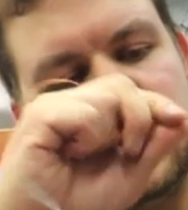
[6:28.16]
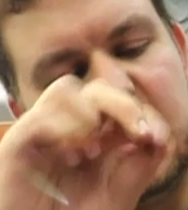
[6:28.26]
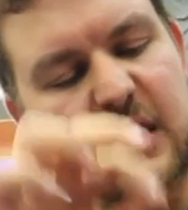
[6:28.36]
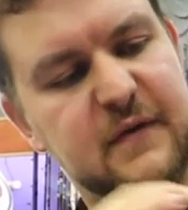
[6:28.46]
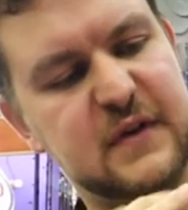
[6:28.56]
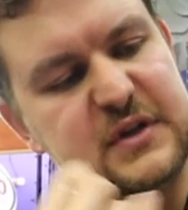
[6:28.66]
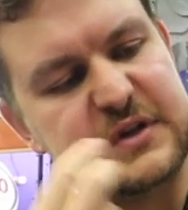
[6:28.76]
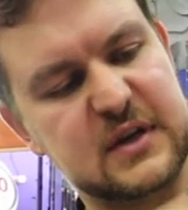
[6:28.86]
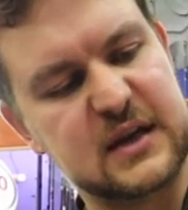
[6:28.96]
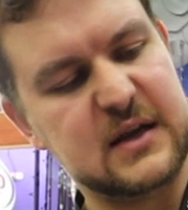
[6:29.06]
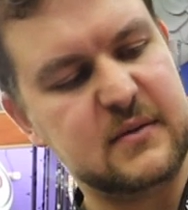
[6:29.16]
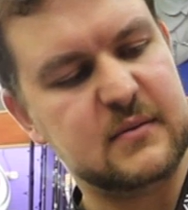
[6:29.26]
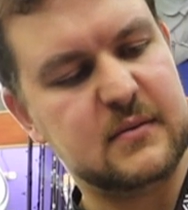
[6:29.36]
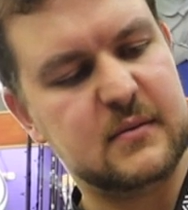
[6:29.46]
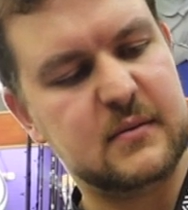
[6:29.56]
half hitches on here
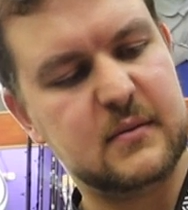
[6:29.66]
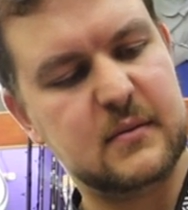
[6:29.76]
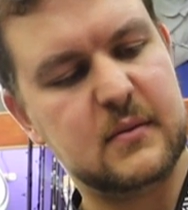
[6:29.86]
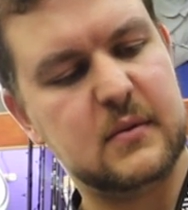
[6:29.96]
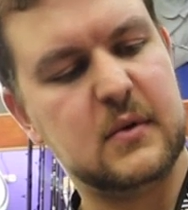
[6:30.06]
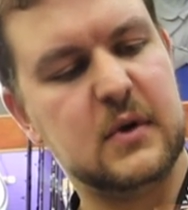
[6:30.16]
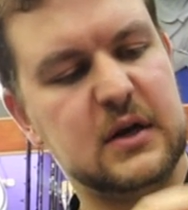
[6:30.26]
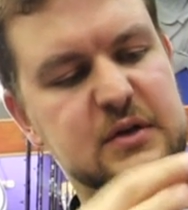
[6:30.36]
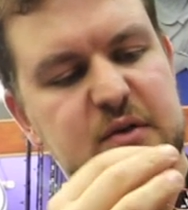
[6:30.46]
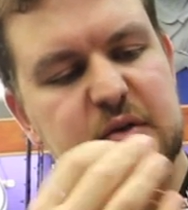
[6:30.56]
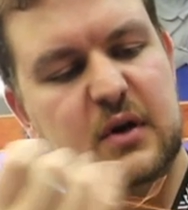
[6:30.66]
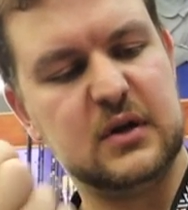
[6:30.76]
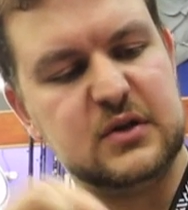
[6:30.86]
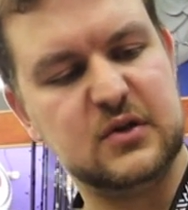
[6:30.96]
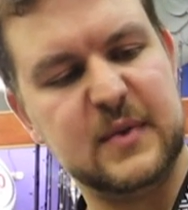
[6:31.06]
onto
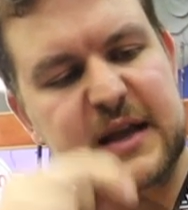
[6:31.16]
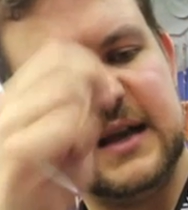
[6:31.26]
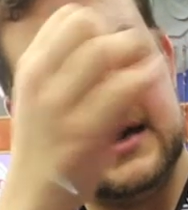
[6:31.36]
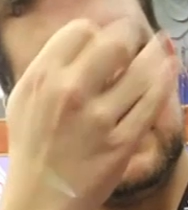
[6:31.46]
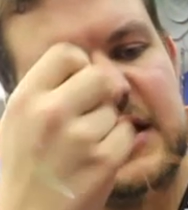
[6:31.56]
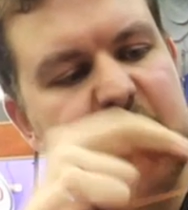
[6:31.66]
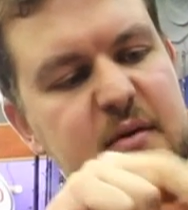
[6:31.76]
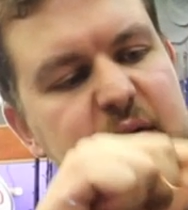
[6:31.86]
your mainline braid.